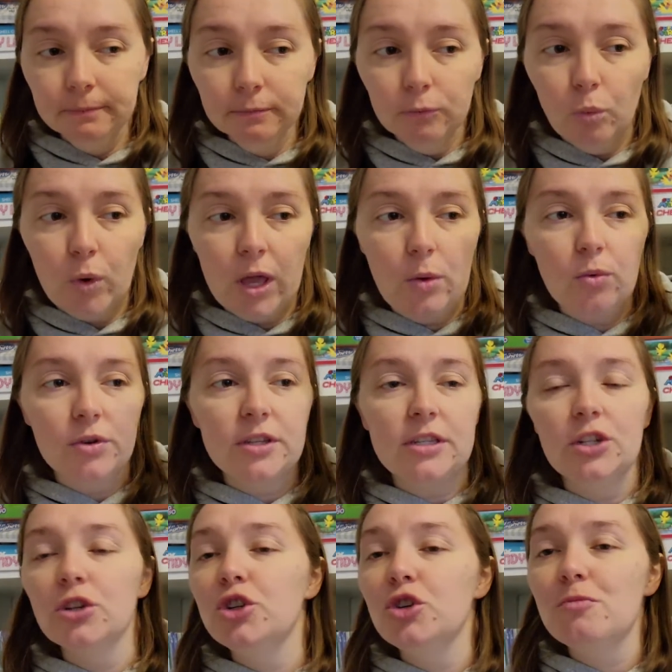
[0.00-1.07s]
we will
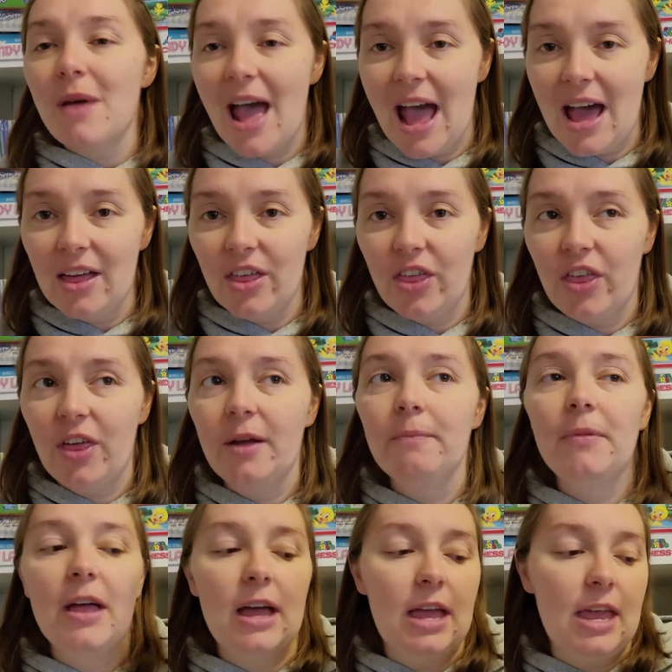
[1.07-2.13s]
still do math,
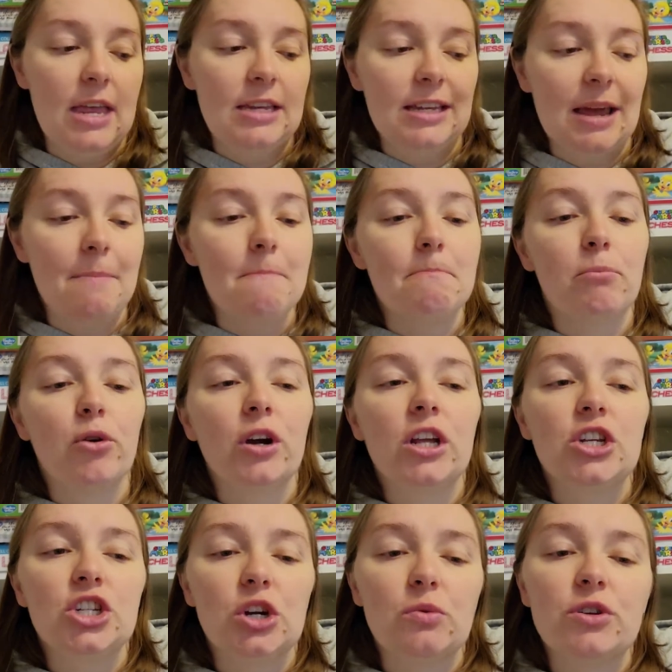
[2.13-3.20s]
and I'm pretty
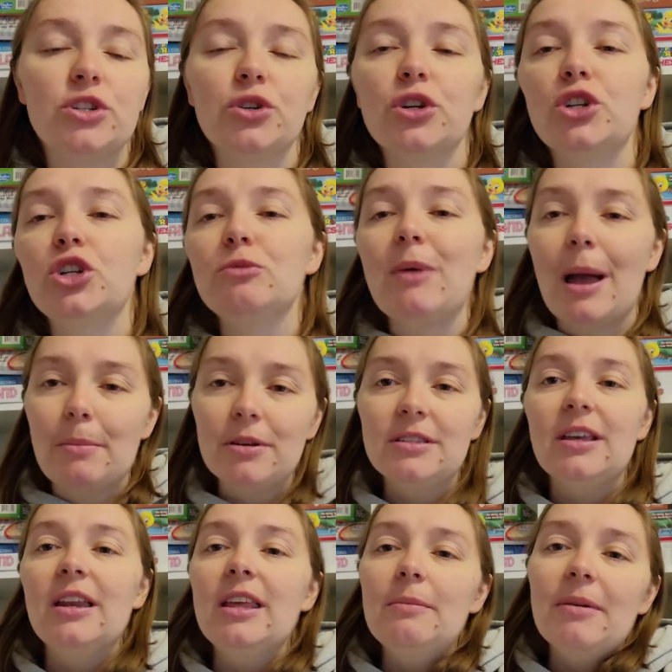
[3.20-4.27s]
sure we're still going to do Bible
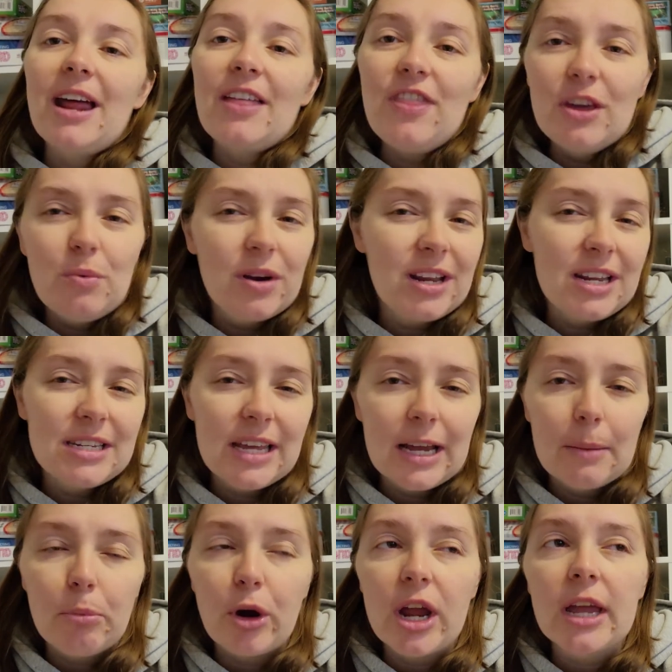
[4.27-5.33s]
study, but I think we're going to take a
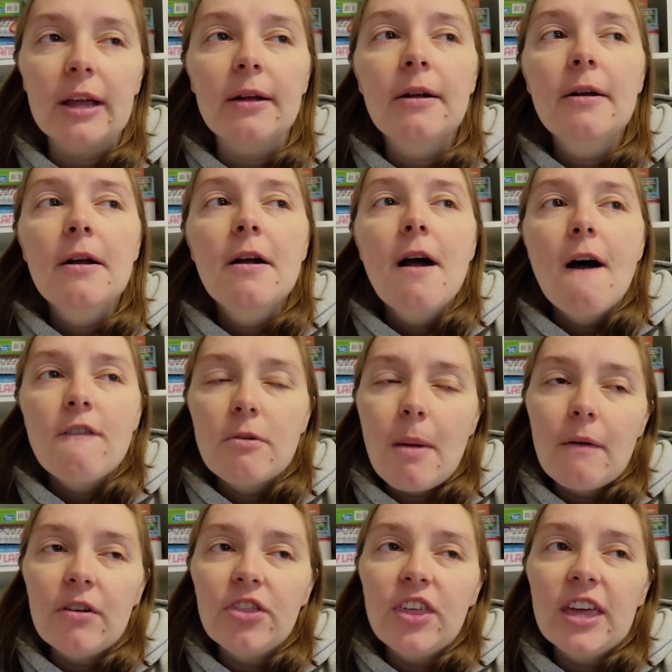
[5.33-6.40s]
break from
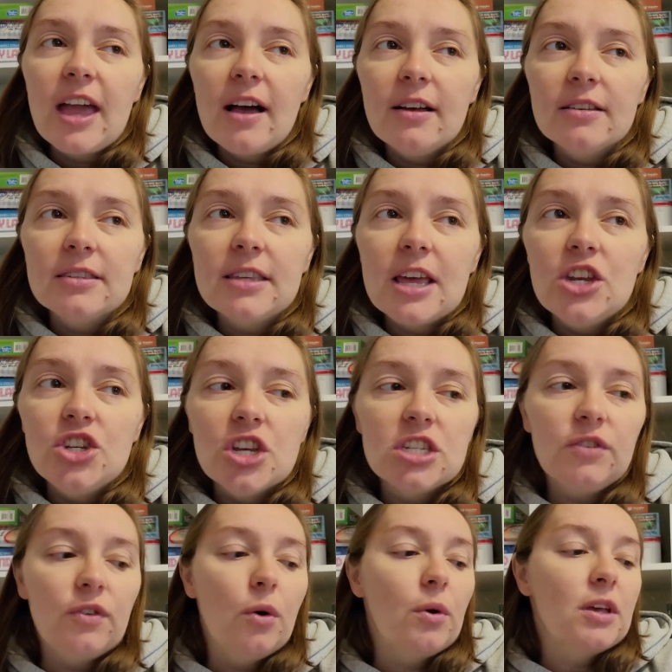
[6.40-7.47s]
everything else and
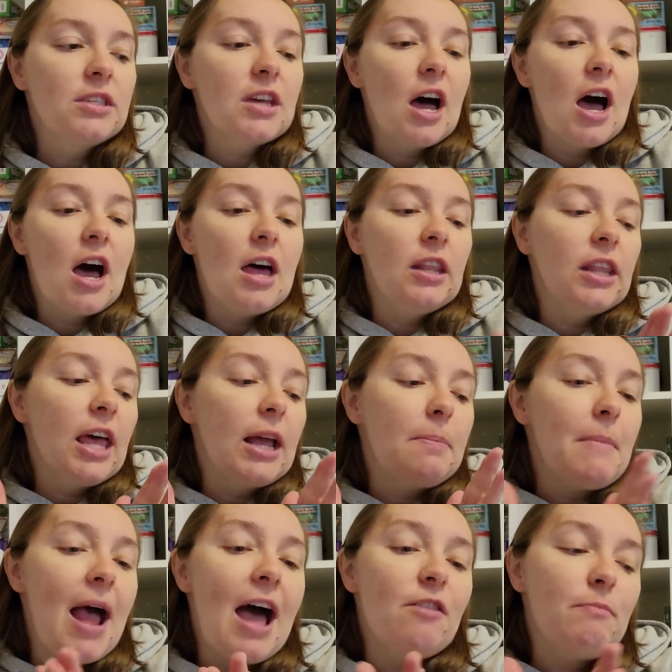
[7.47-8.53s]
just focus on like
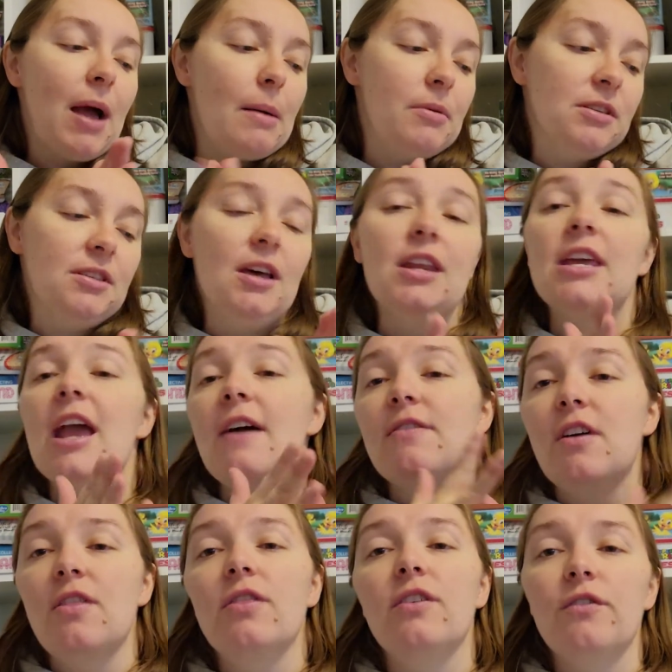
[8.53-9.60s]
math, Bible study, and
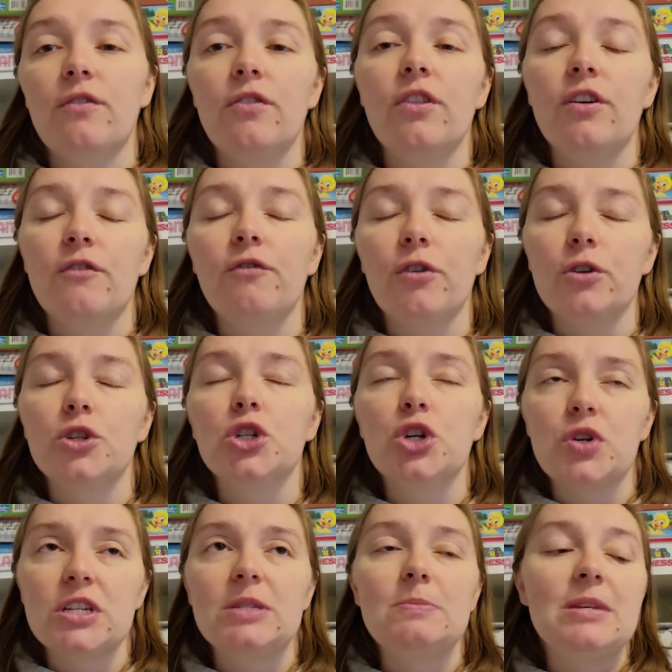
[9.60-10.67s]
then the first
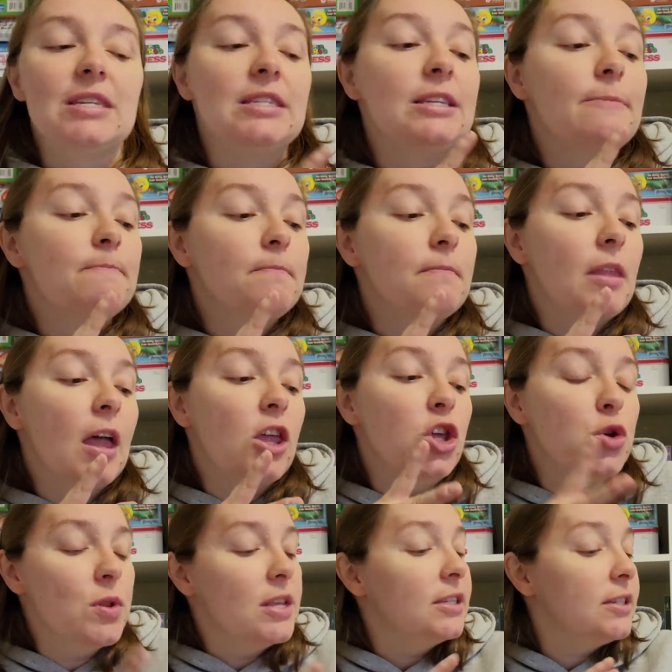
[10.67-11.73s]
Christmas
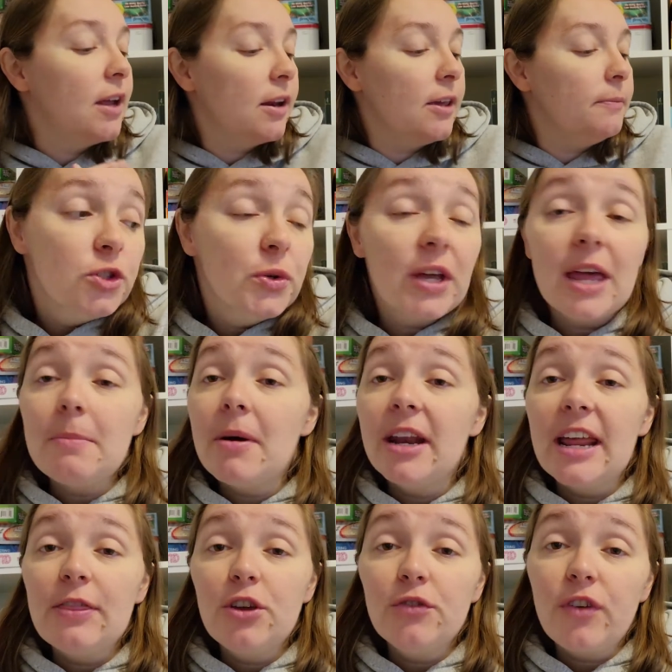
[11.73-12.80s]
unit study. So again,
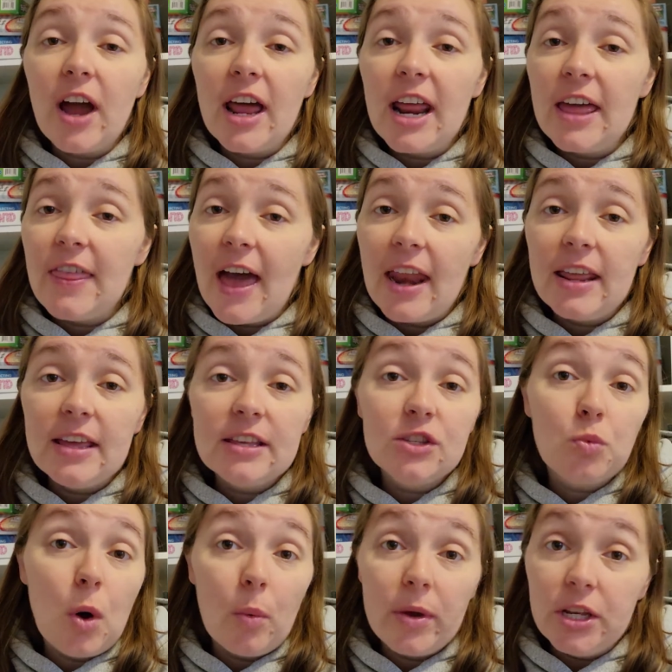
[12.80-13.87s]
Monday through Friday, that is
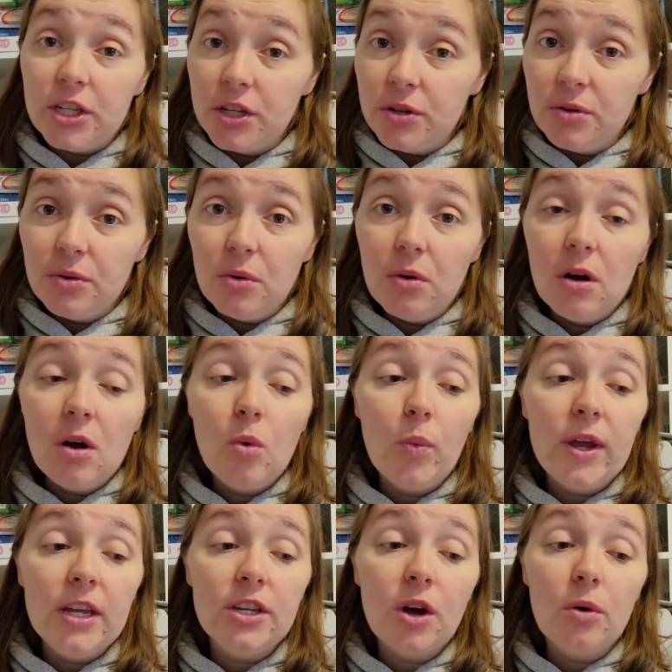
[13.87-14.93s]
what we do.
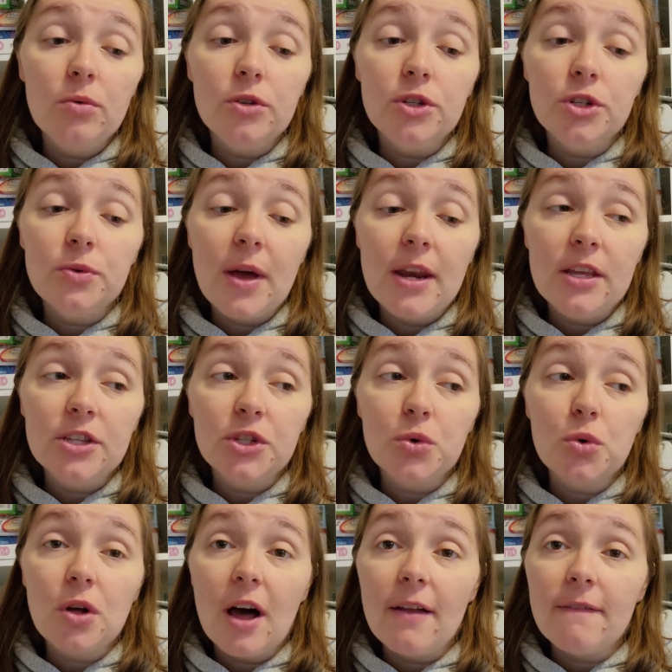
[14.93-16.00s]
We don't do any
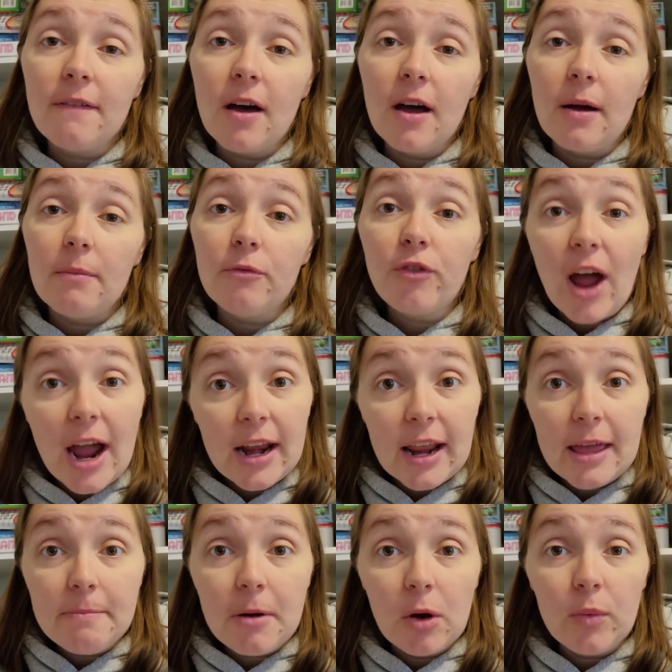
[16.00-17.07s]
school on
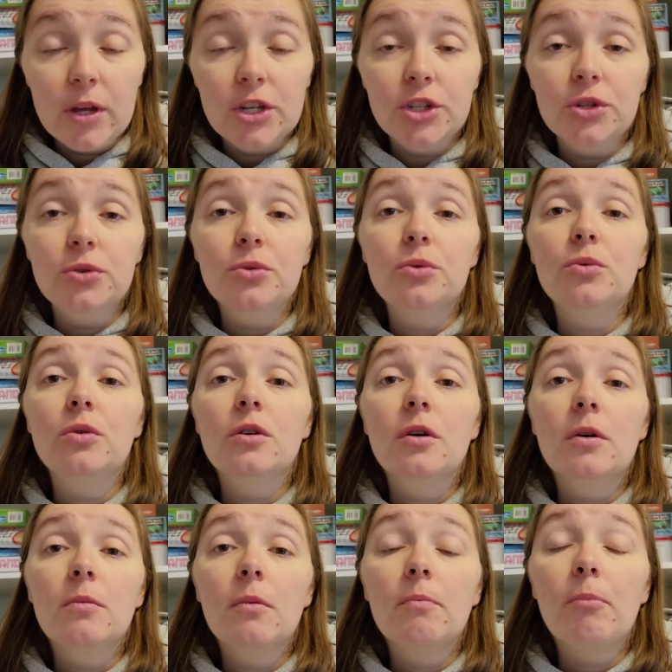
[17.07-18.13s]
Friday, but we do
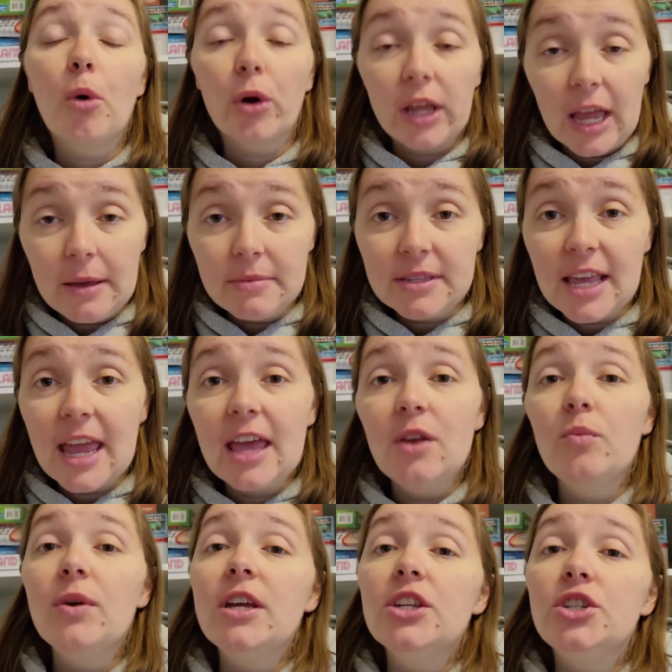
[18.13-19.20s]
board games, and
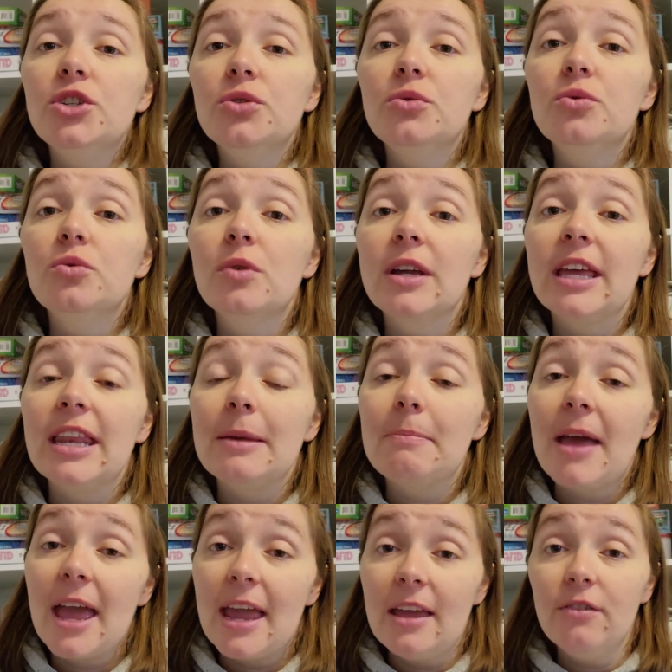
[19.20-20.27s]
we do Getting
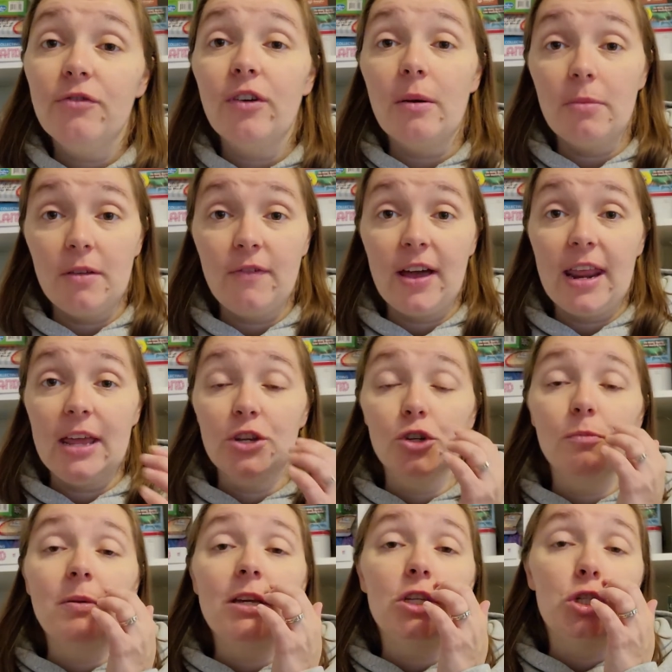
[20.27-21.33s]
Paid from the Financial
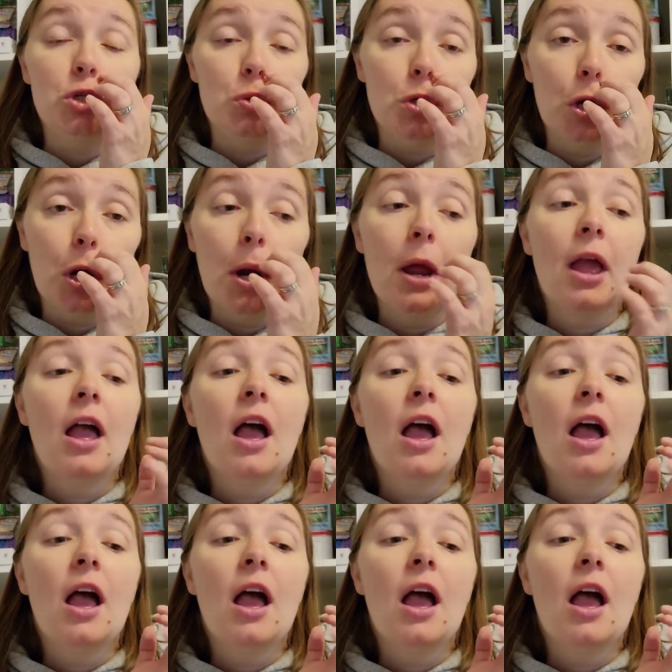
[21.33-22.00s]
Peace Junior.